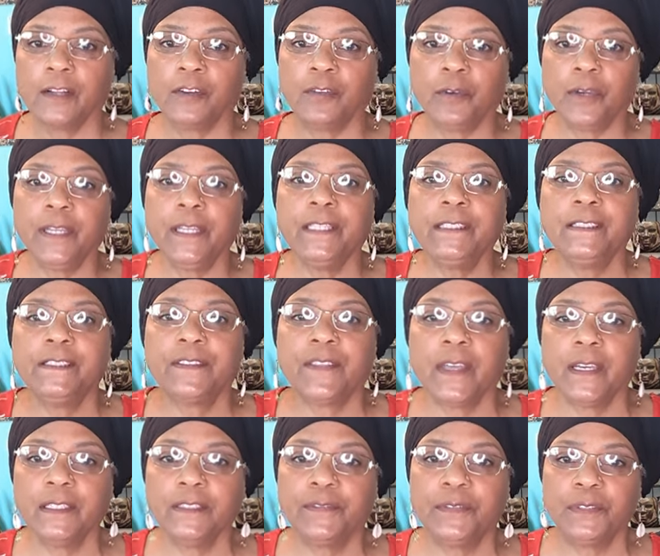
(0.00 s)
Greetings,
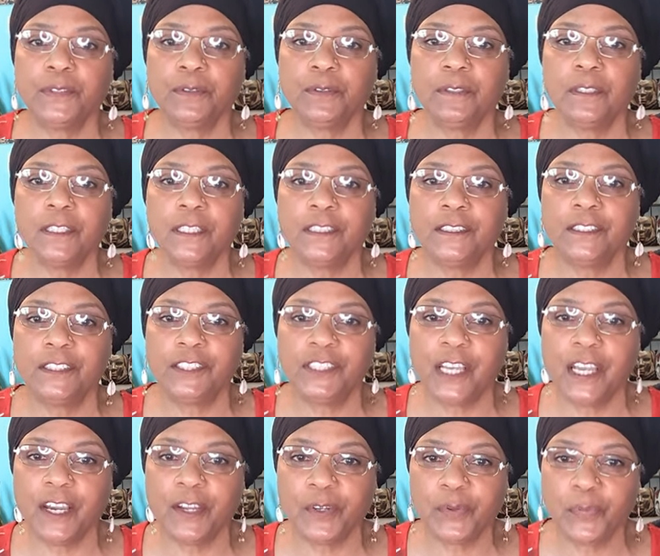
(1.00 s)
thanks for tuning into
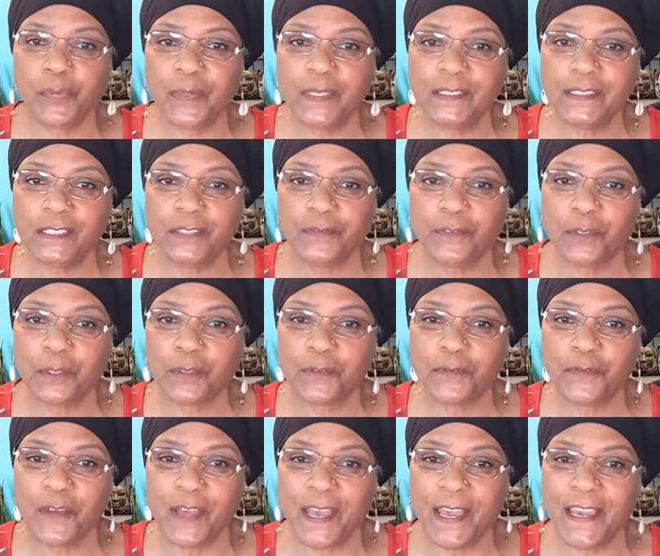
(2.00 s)
channel peace if you
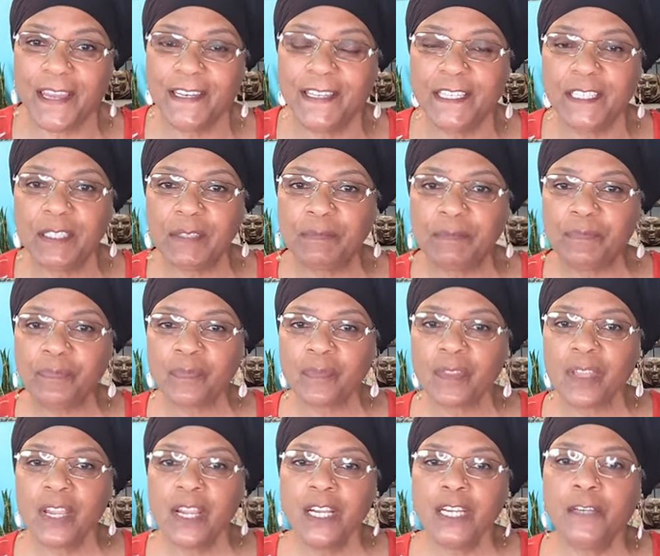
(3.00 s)
can find it.
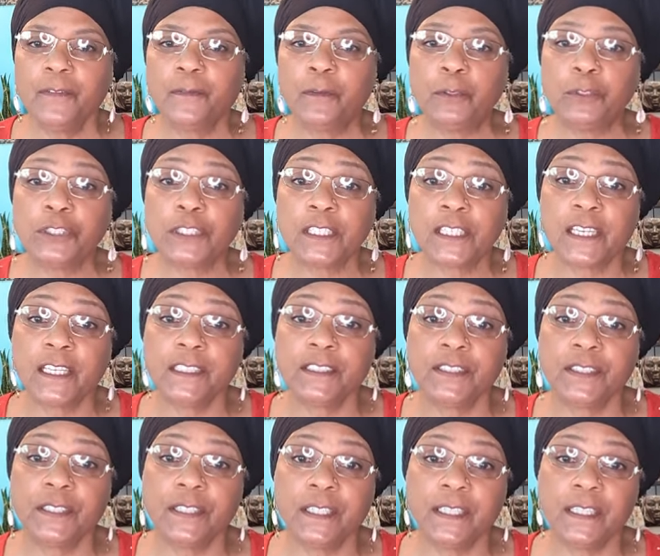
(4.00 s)
If you should get
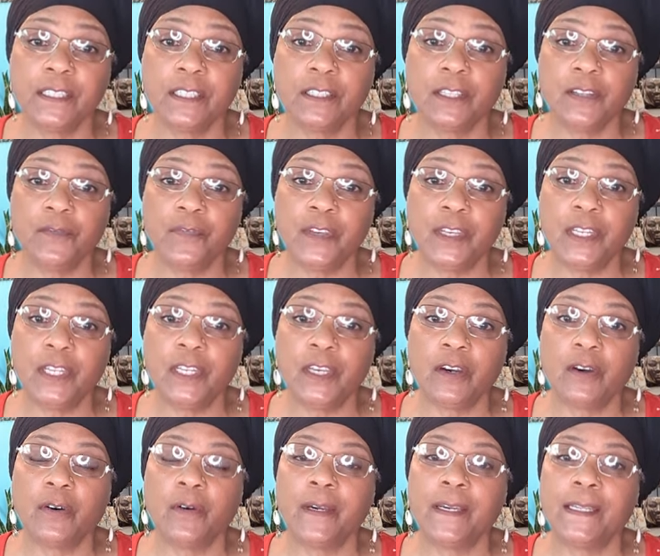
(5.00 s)
to the end of the
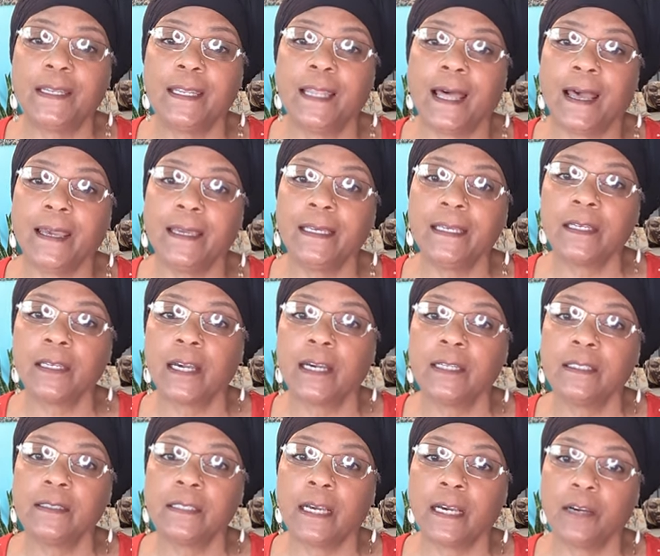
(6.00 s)
video and like,
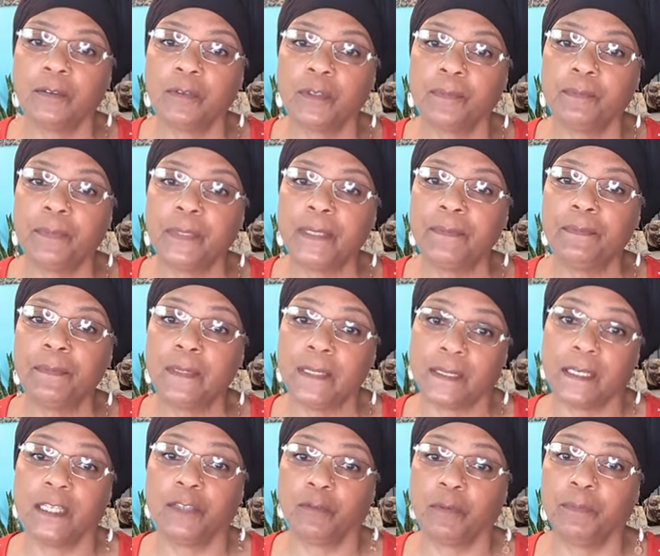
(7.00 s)

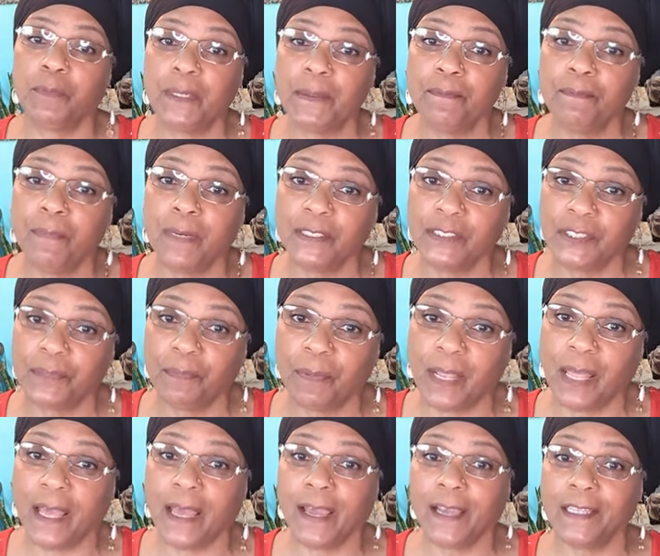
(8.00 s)
it would be much
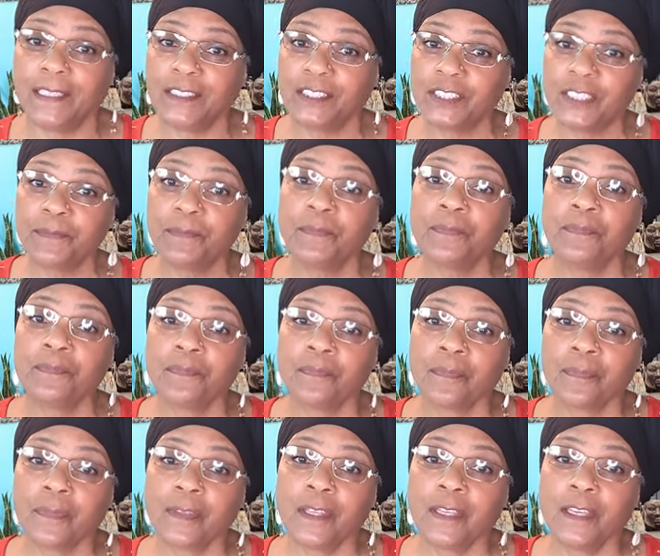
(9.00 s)
obliged
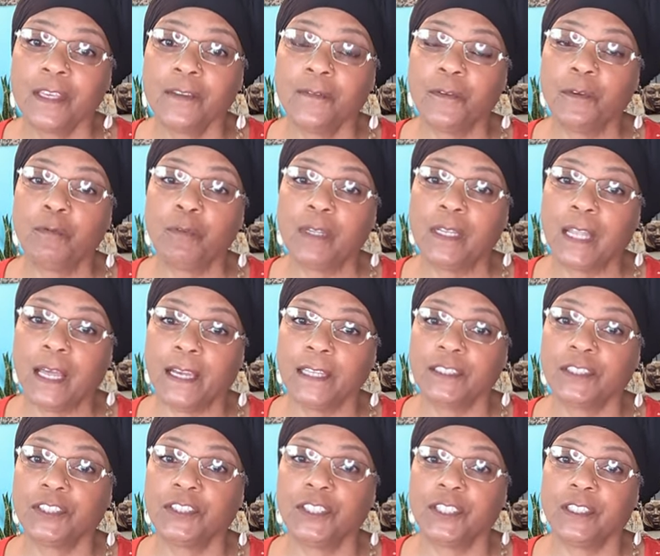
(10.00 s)
if you would
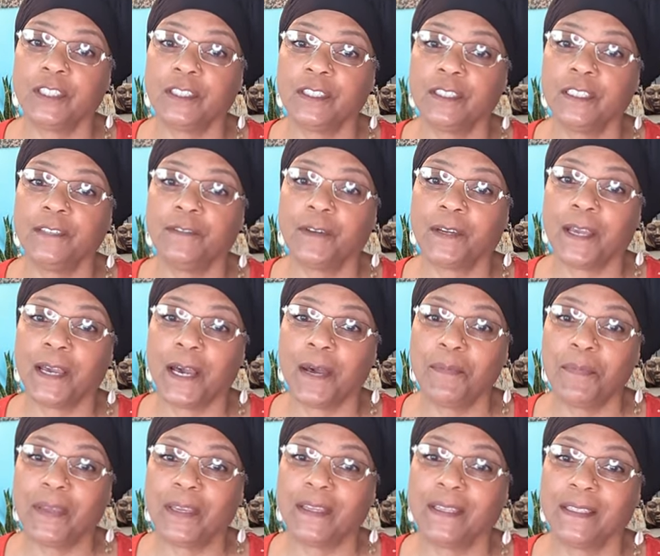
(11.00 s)
like, share, and leave a
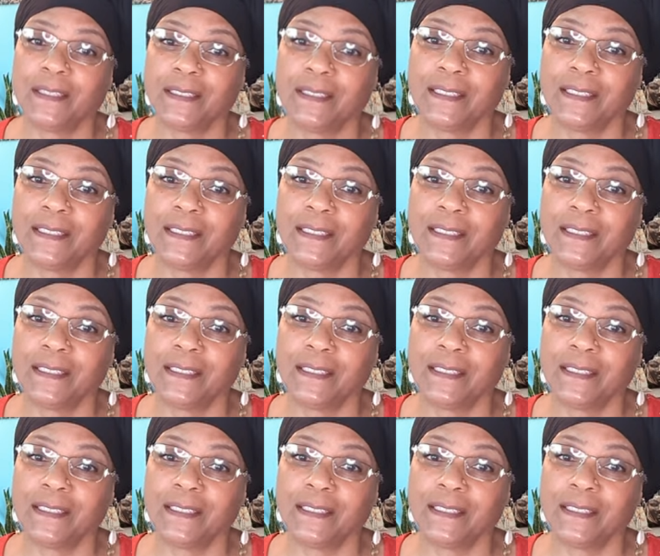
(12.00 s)
comment.